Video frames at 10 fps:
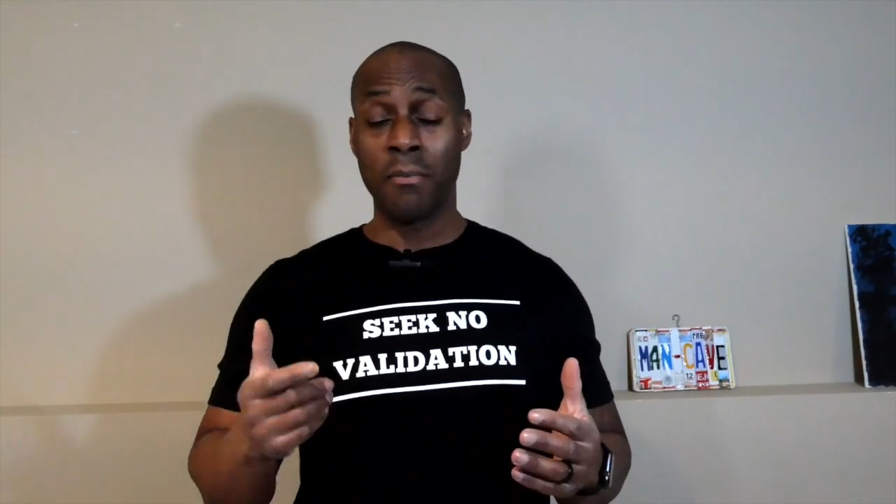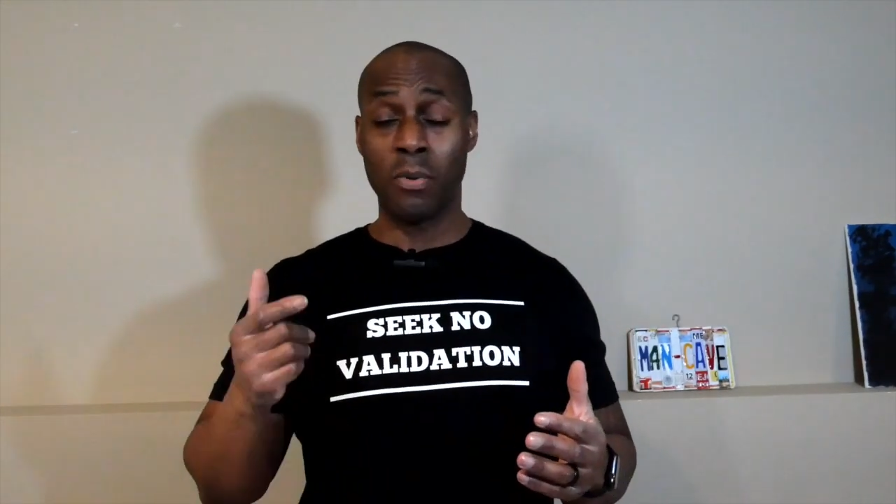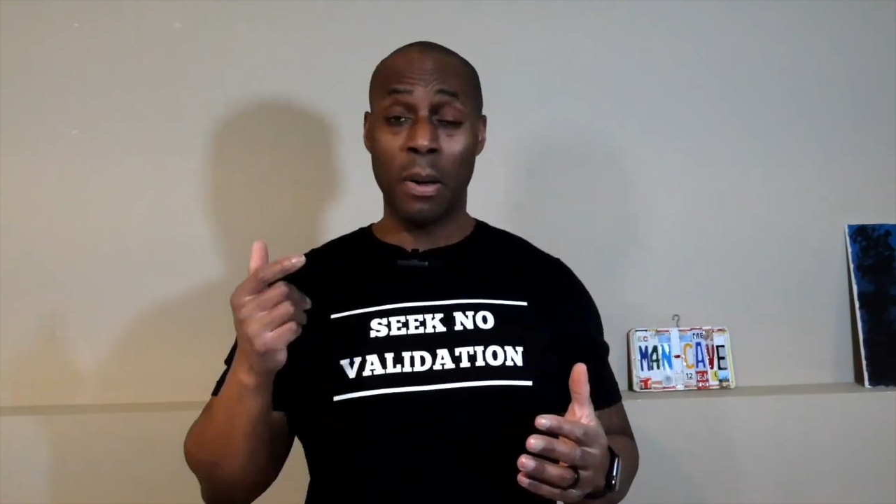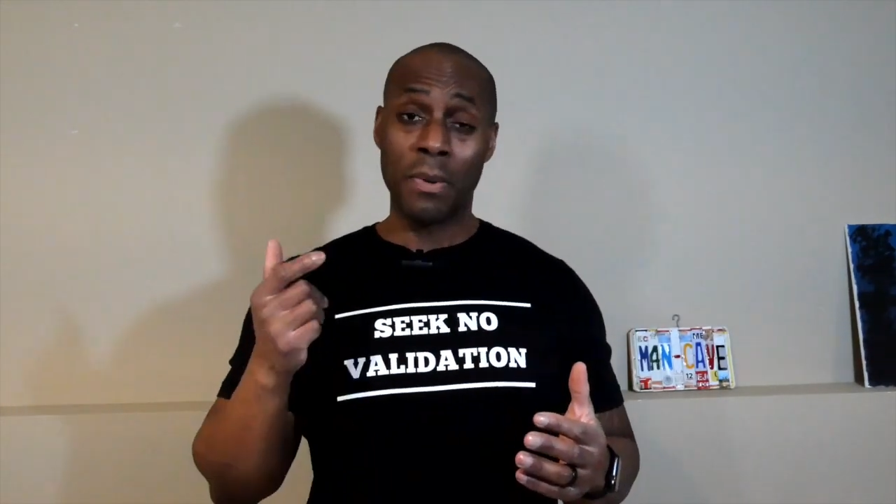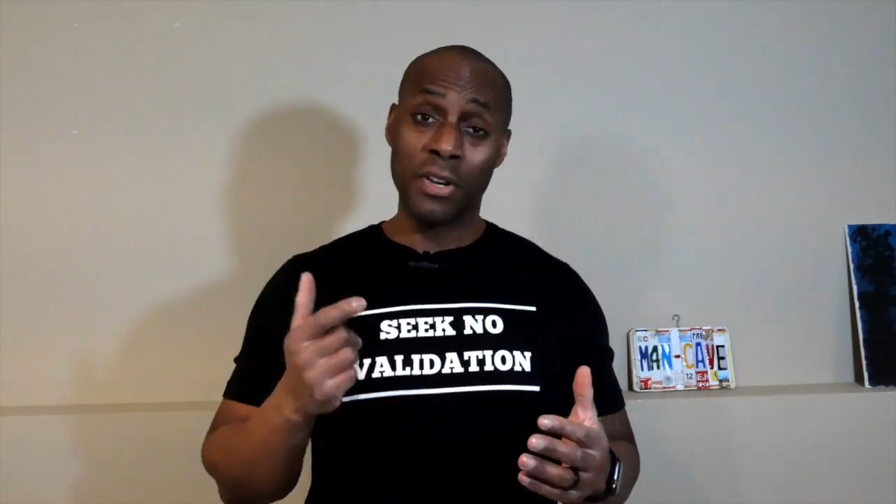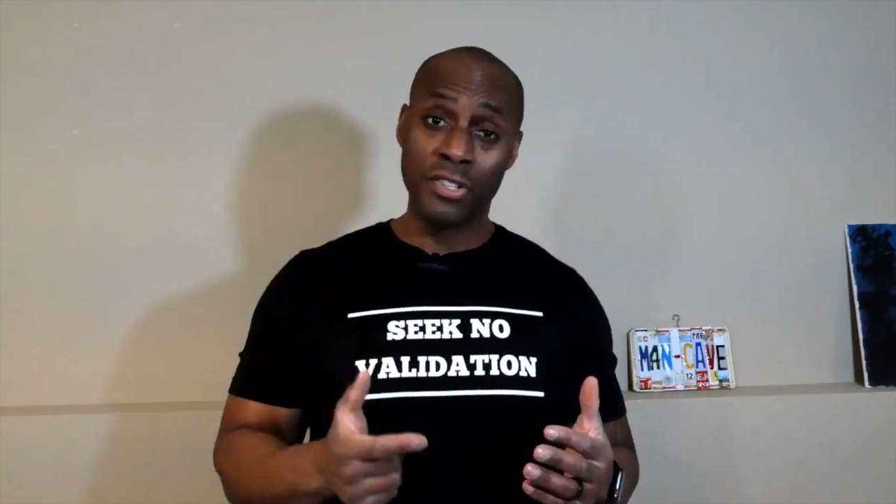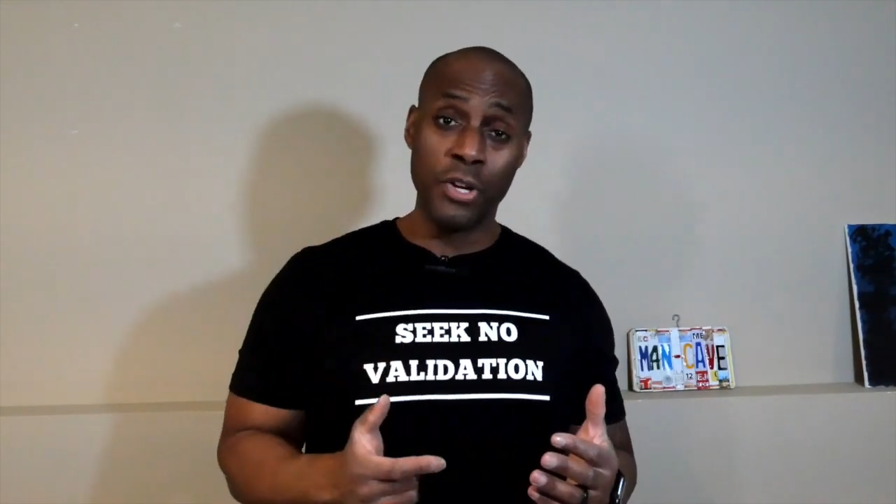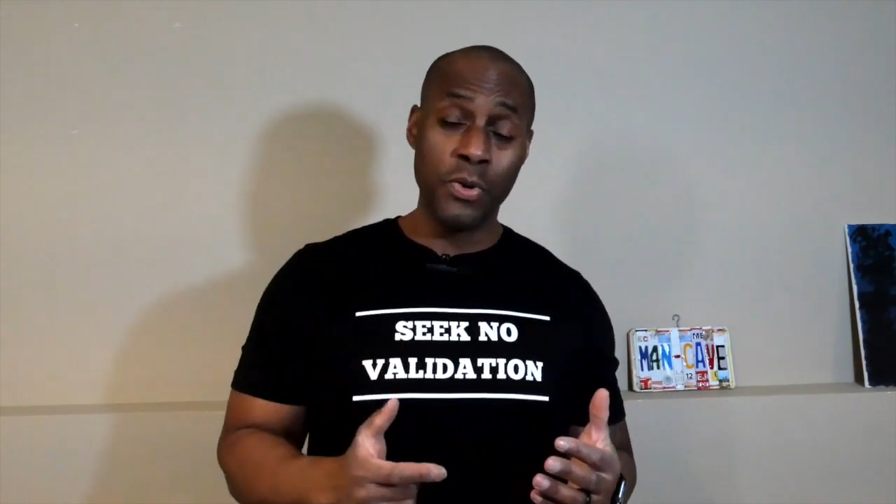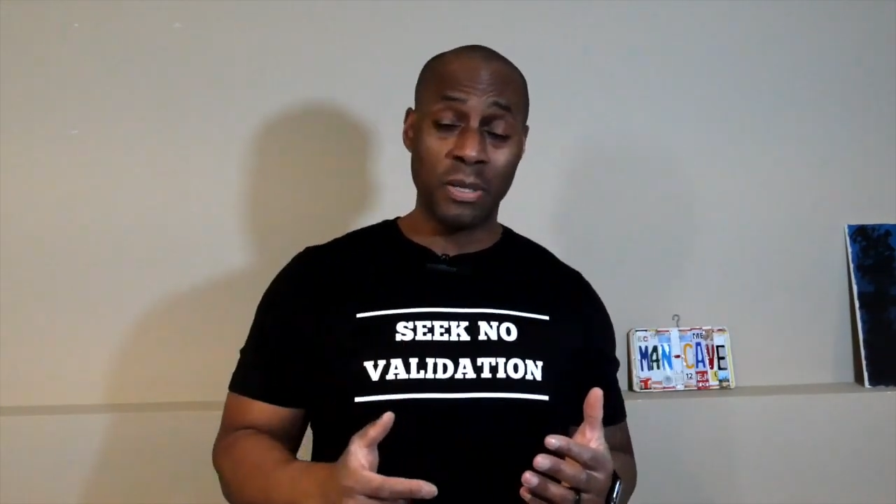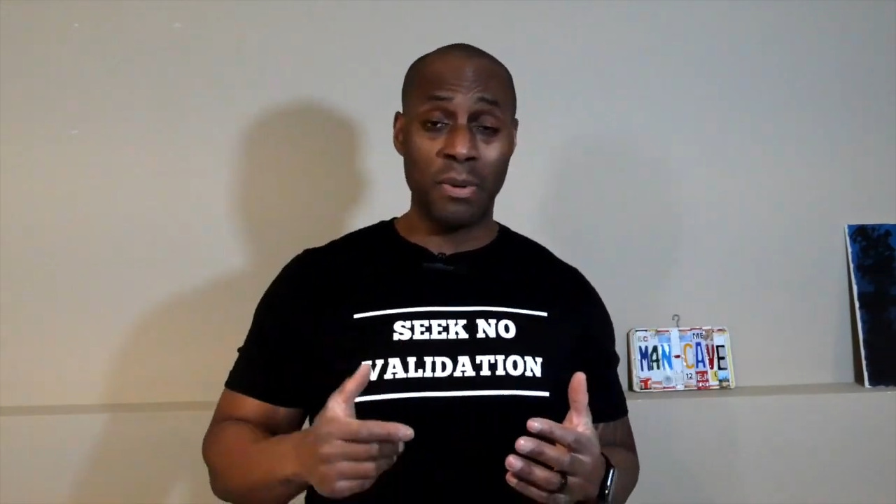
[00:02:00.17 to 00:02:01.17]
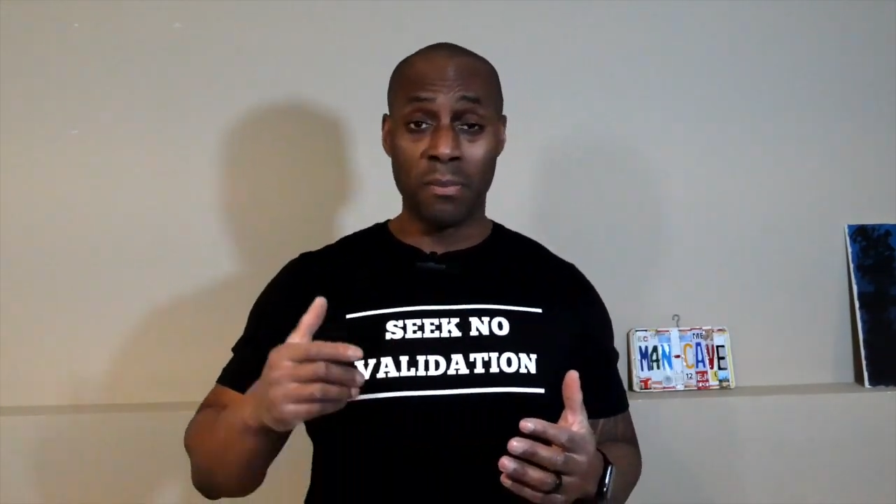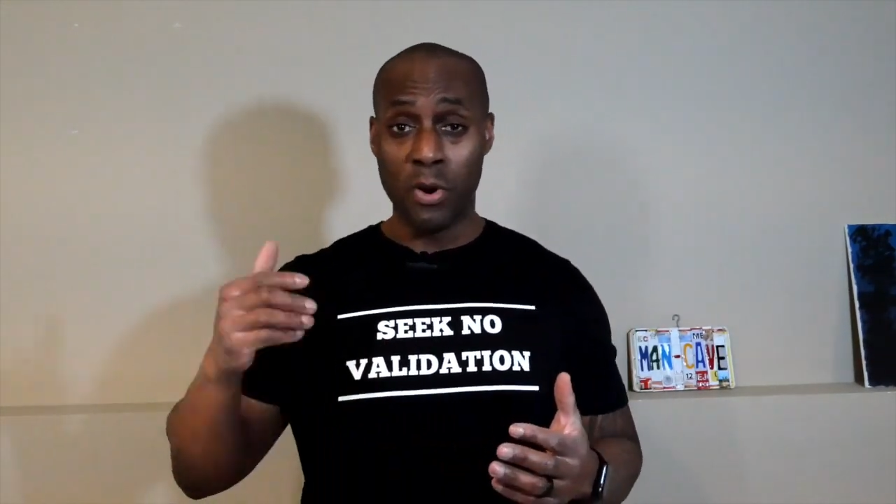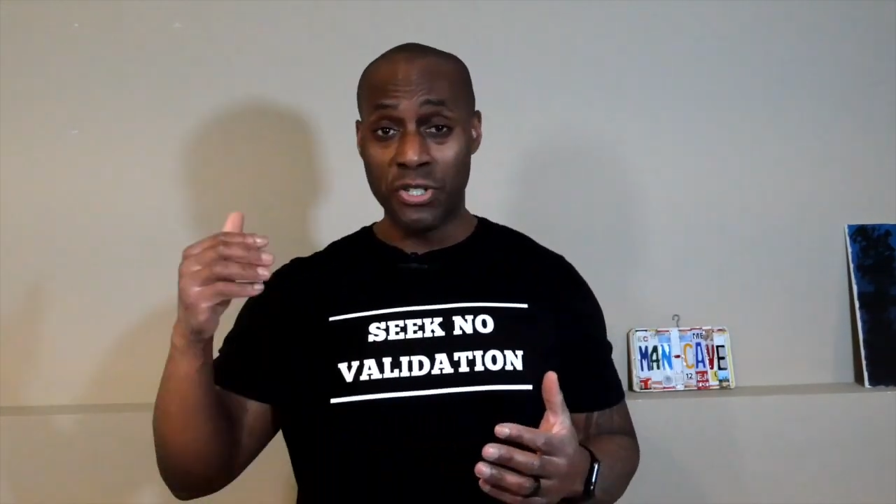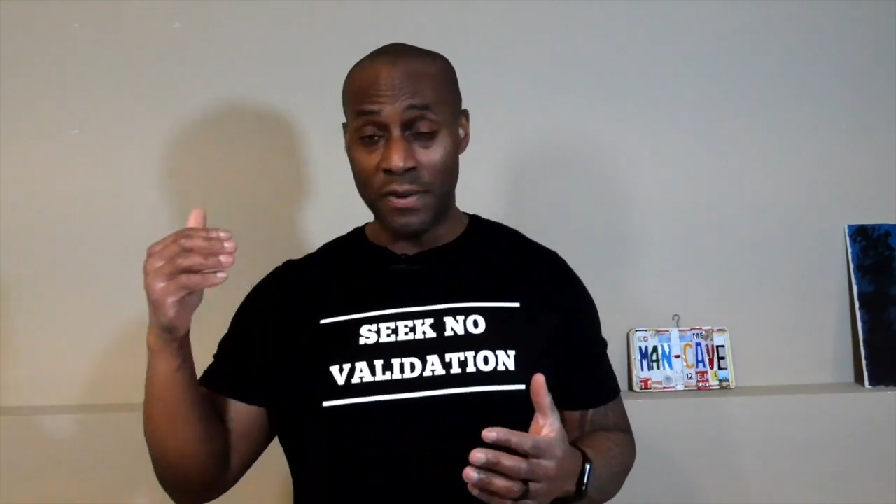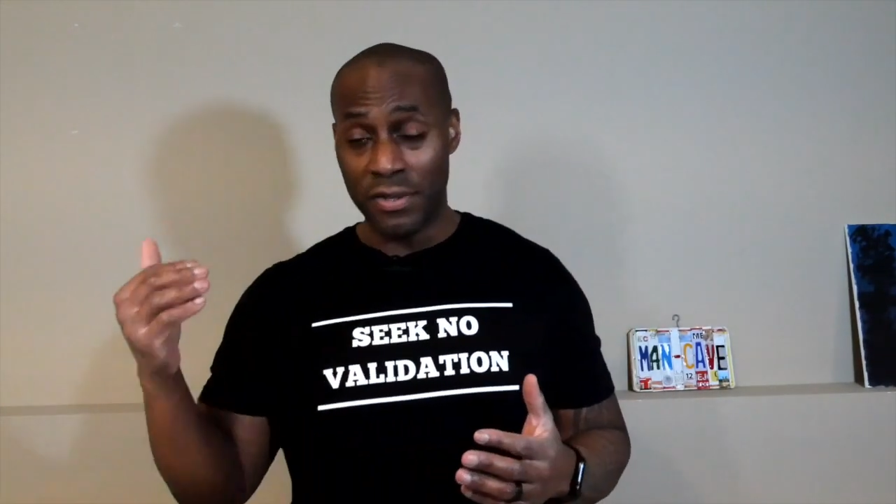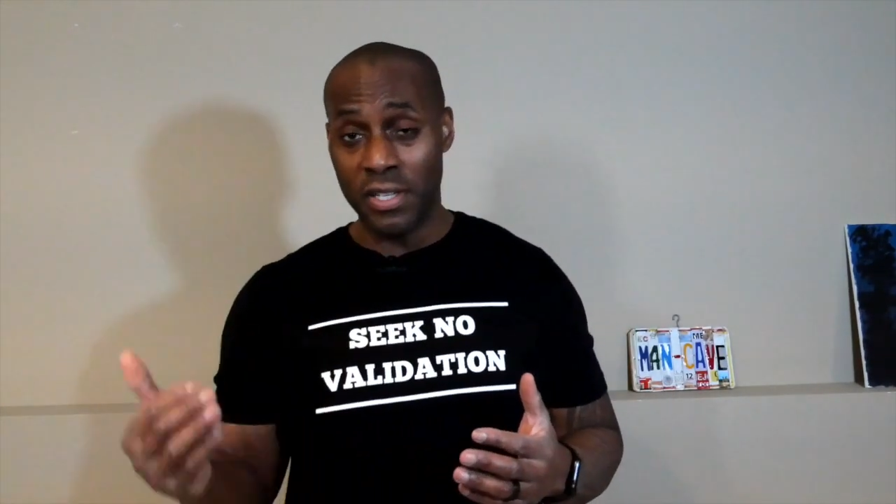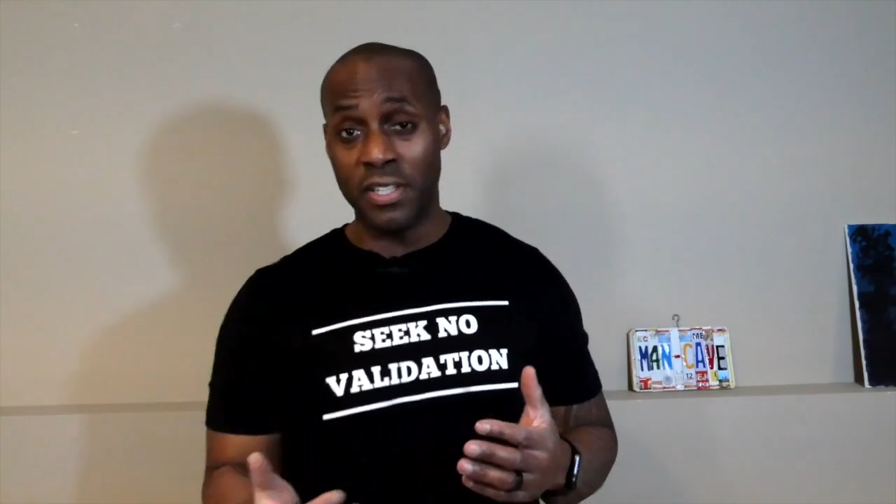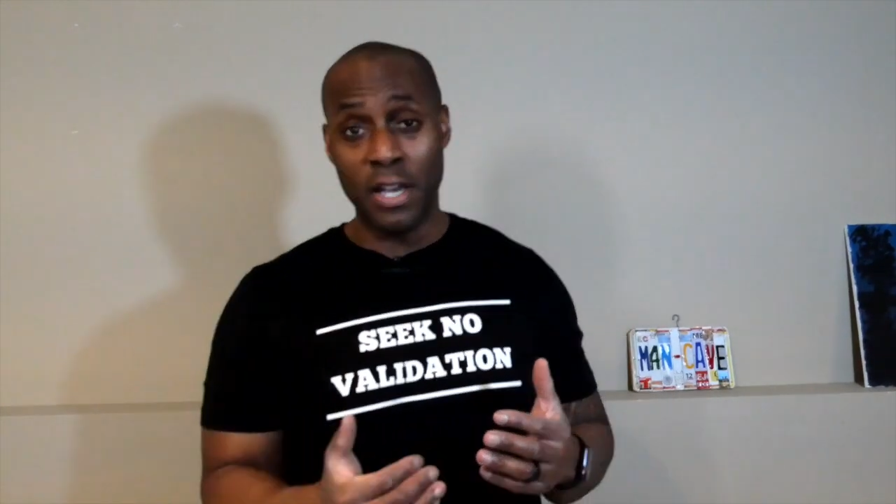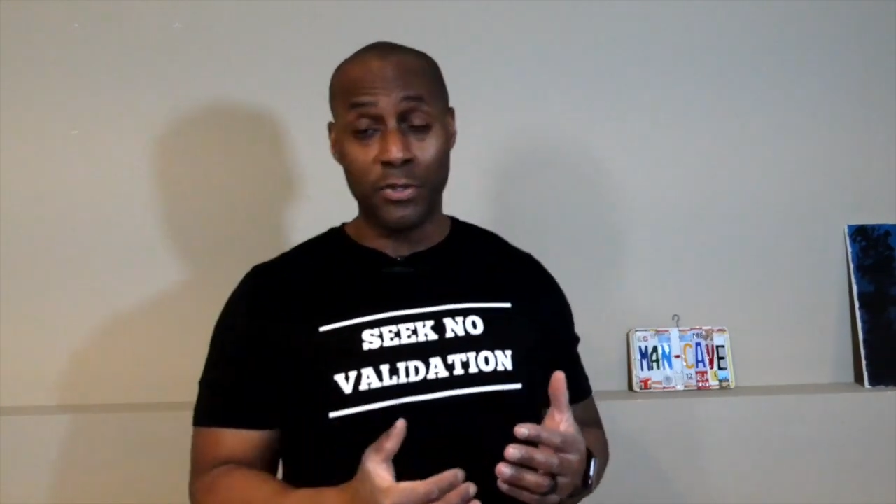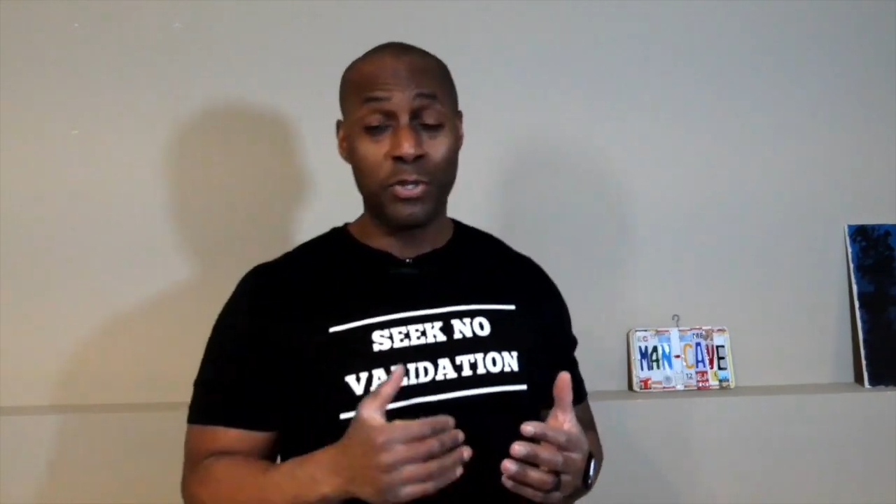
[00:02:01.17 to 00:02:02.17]
But what I'm going to do is I'm going to merge everything
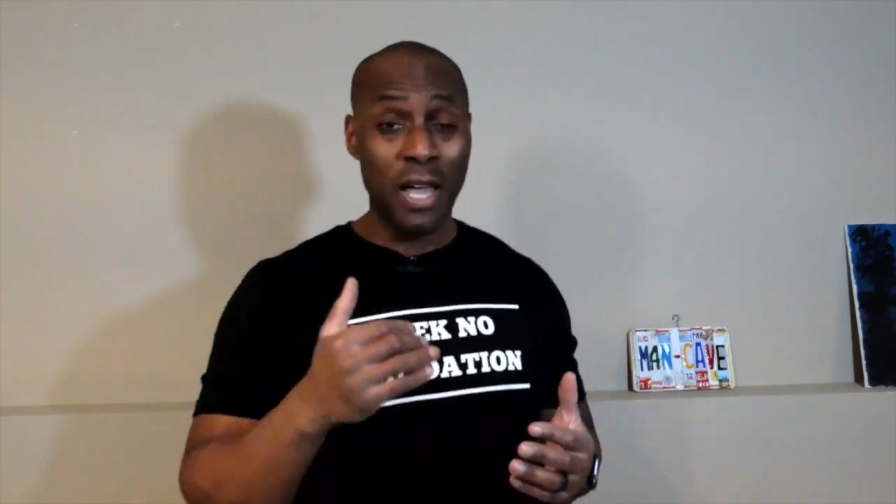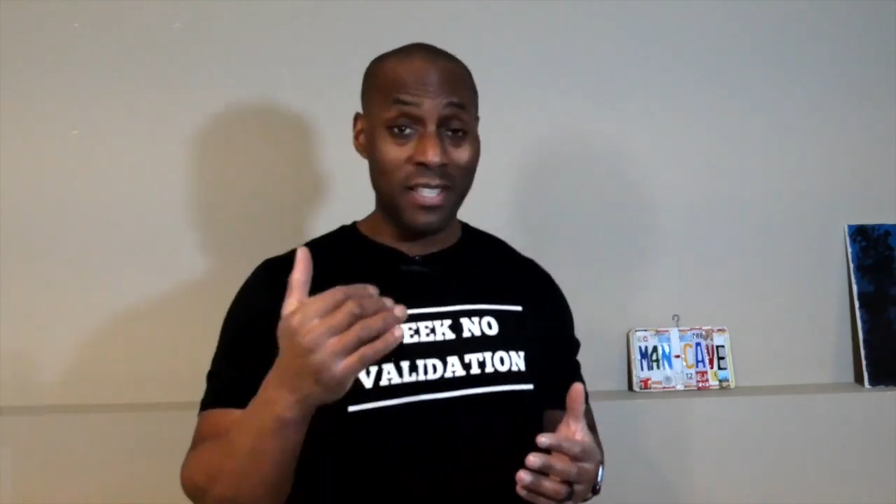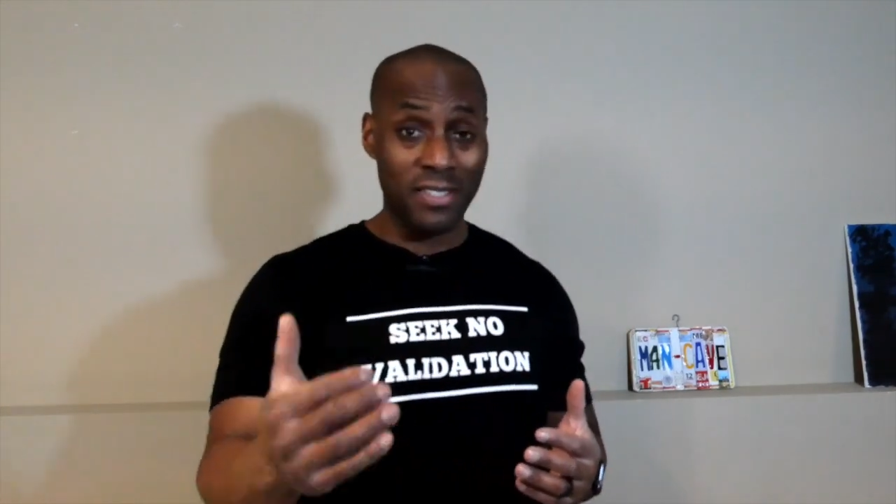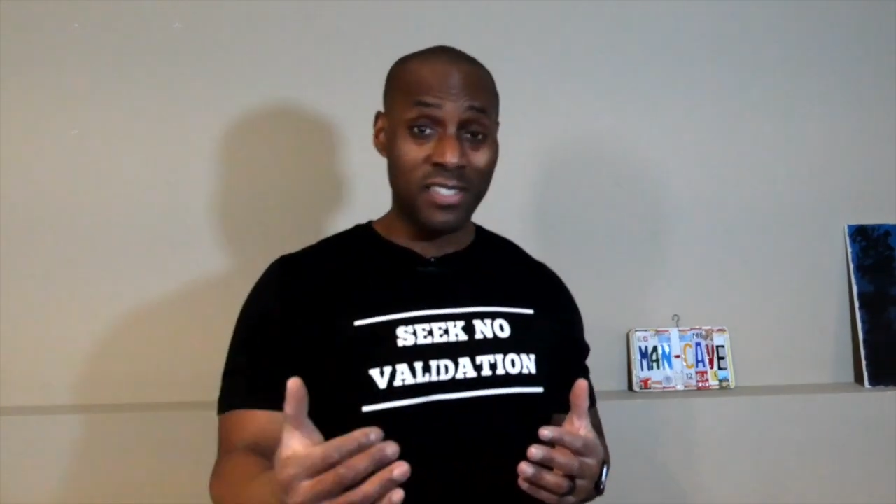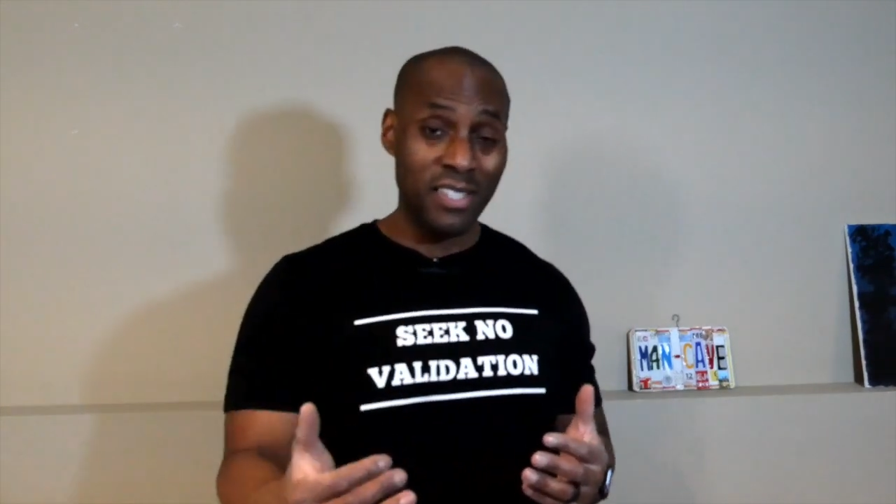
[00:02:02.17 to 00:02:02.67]
together so you guys can